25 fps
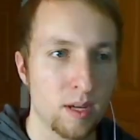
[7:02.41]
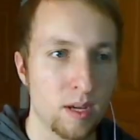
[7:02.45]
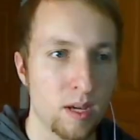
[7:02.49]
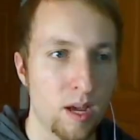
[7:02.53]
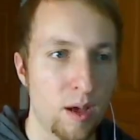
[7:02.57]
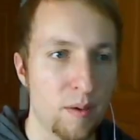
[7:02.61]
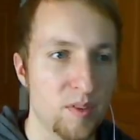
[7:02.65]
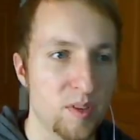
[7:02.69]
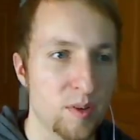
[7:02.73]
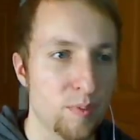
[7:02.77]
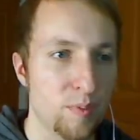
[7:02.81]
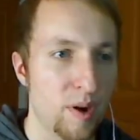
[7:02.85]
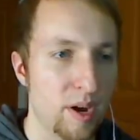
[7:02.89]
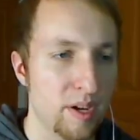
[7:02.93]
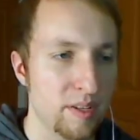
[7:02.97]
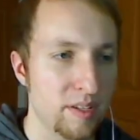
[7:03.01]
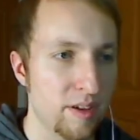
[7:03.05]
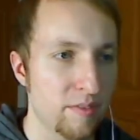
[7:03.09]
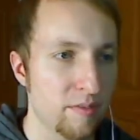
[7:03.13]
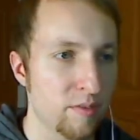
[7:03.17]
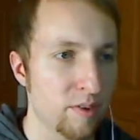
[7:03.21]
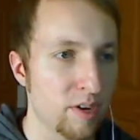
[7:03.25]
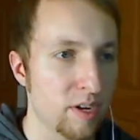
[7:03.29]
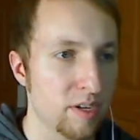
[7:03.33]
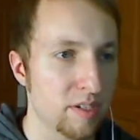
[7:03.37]
I'm surprised I
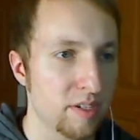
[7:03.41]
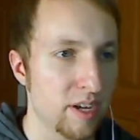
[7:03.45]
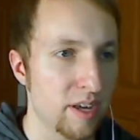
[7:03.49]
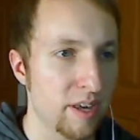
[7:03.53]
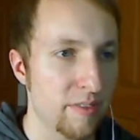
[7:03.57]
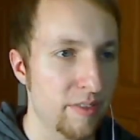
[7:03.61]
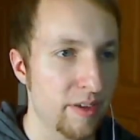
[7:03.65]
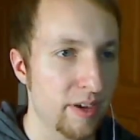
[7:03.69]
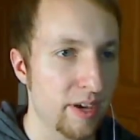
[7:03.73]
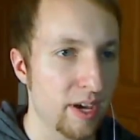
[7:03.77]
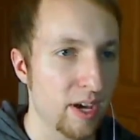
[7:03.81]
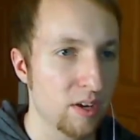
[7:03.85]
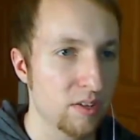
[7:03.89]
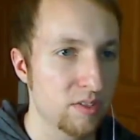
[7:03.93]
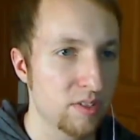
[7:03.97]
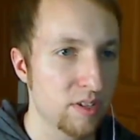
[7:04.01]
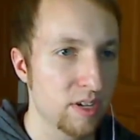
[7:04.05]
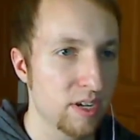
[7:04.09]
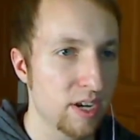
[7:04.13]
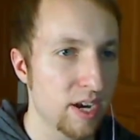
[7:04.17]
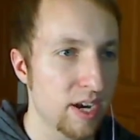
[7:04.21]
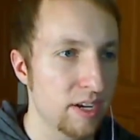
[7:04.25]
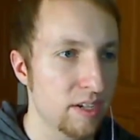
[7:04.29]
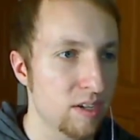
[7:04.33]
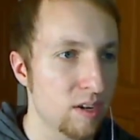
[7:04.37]
haven't run into anything else
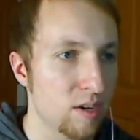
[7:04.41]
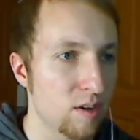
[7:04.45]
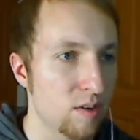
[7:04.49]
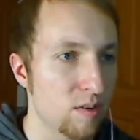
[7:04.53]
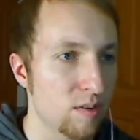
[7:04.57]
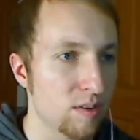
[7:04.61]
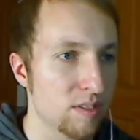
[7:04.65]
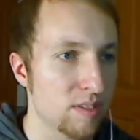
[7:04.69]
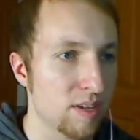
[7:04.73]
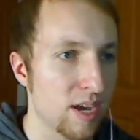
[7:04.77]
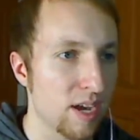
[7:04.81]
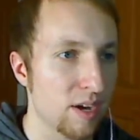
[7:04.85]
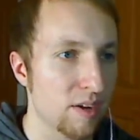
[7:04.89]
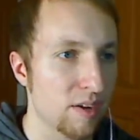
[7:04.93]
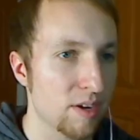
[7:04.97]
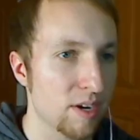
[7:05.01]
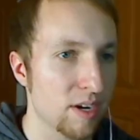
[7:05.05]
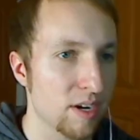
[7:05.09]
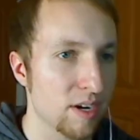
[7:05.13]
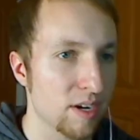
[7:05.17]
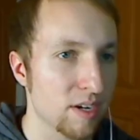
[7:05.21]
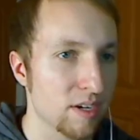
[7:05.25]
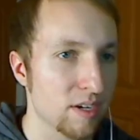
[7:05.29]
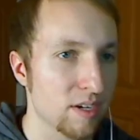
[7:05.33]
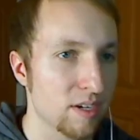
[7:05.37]
yet. I know it's out
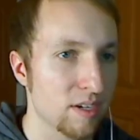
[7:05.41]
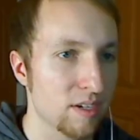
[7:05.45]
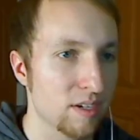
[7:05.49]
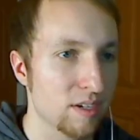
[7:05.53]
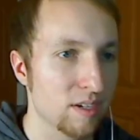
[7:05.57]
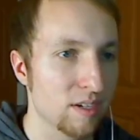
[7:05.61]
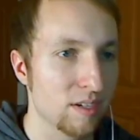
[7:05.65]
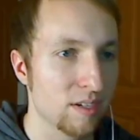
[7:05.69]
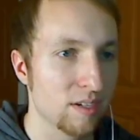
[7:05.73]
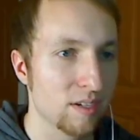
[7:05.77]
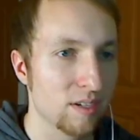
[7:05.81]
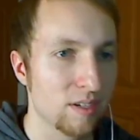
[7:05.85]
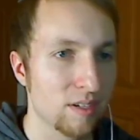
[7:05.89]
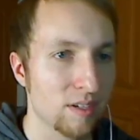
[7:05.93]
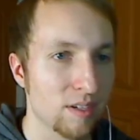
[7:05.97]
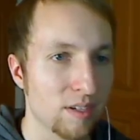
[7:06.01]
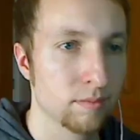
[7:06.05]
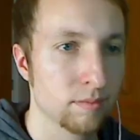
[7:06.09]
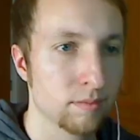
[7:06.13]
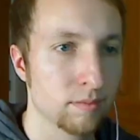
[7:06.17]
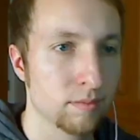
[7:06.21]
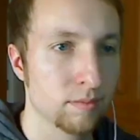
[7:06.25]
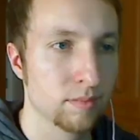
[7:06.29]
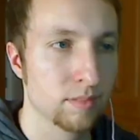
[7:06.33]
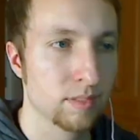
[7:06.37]
here.
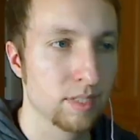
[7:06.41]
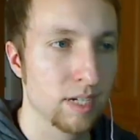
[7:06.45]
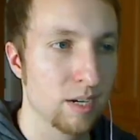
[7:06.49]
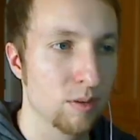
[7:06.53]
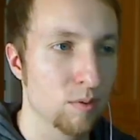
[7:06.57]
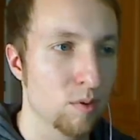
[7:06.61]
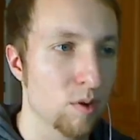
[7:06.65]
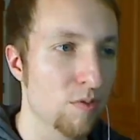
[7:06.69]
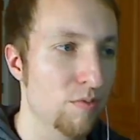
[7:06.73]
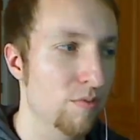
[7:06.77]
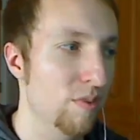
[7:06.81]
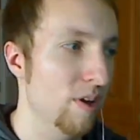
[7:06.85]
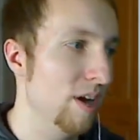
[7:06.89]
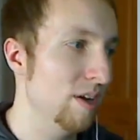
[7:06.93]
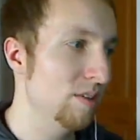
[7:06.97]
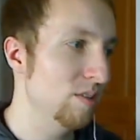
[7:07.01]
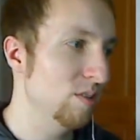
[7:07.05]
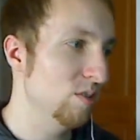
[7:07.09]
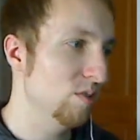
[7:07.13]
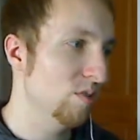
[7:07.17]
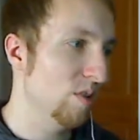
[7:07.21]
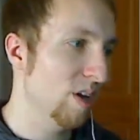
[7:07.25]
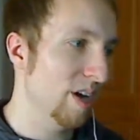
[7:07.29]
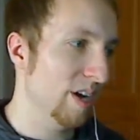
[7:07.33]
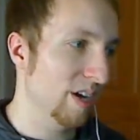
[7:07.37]
I will find you,
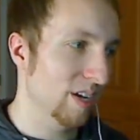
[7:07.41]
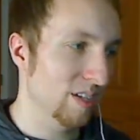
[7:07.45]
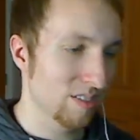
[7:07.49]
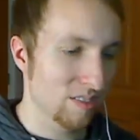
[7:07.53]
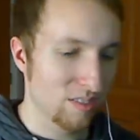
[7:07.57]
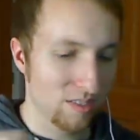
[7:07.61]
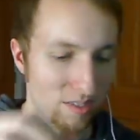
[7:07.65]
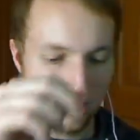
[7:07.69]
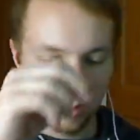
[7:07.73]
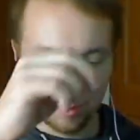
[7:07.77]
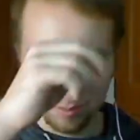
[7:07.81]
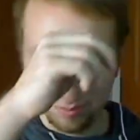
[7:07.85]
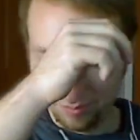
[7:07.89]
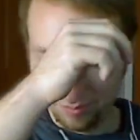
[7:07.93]
dragons.